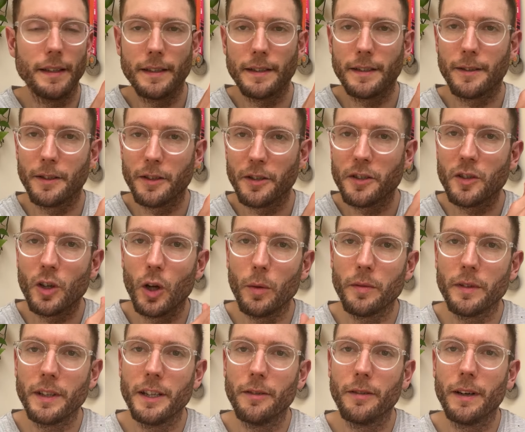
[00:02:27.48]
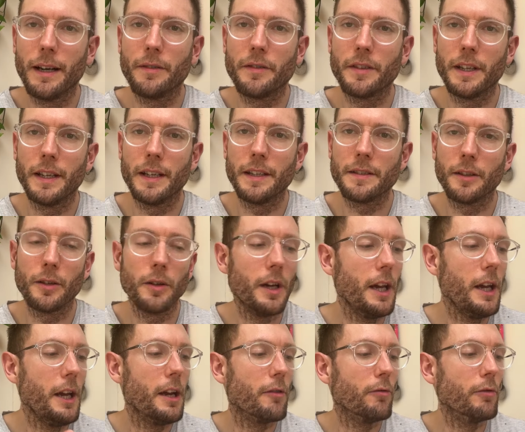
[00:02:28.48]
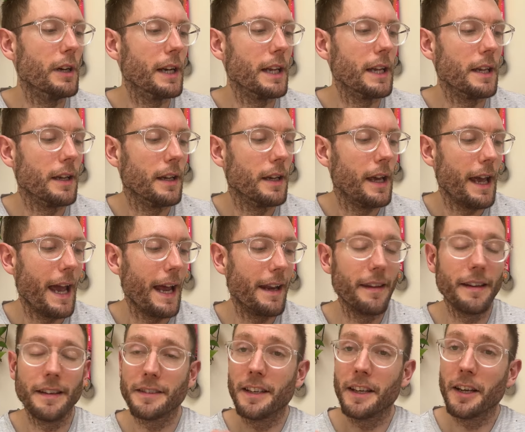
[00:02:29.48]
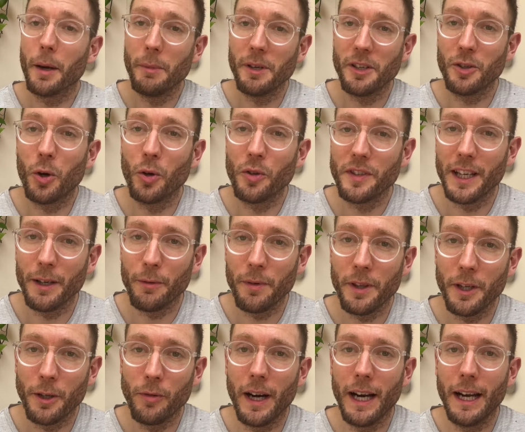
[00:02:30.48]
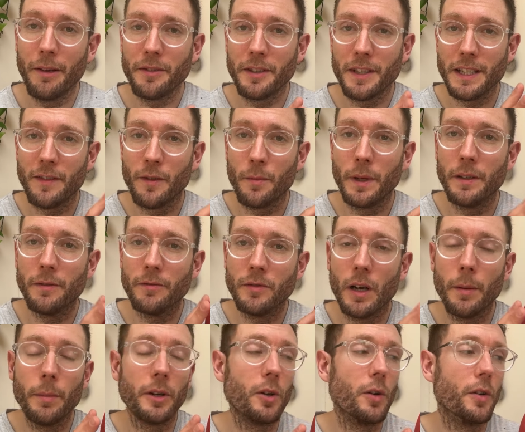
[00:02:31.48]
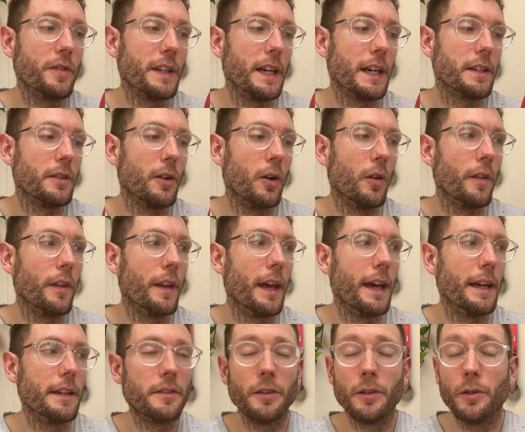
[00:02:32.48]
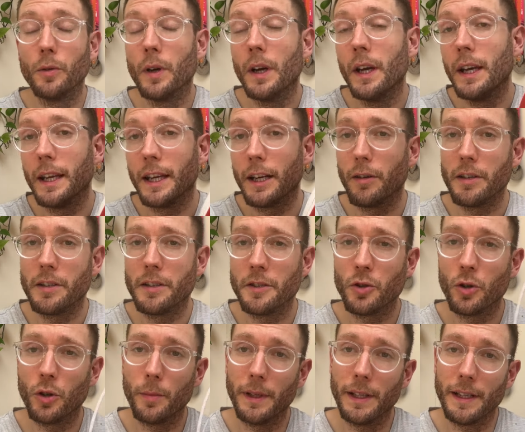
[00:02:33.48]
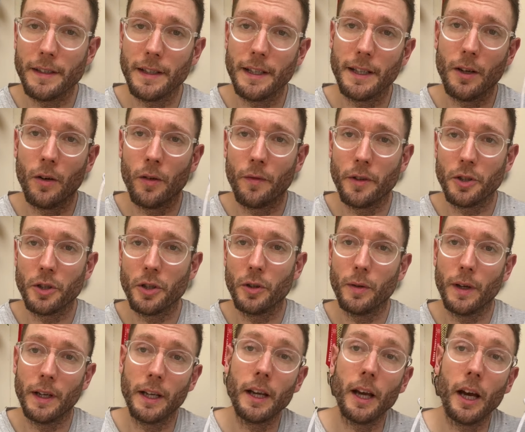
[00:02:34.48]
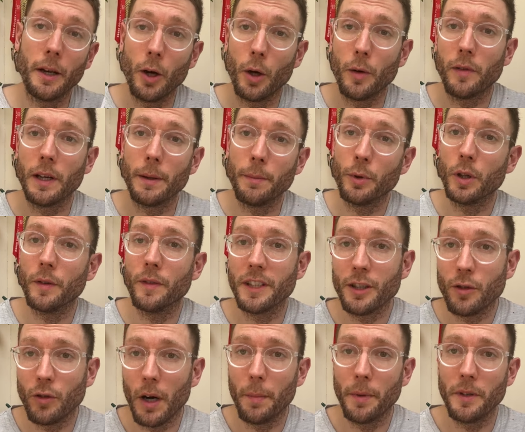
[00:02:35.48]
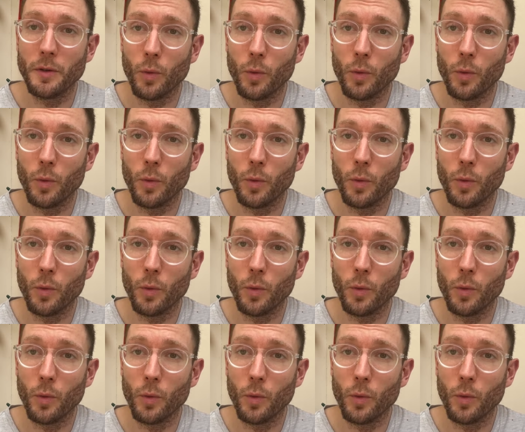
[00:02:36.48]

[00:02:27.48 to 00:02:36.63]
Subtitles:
it's kind of sculpted around here, so really anything that's going to come into contact with the ground does have a bit of rubber contact on there to increase the durability of the shoe and hopefully improve its grip as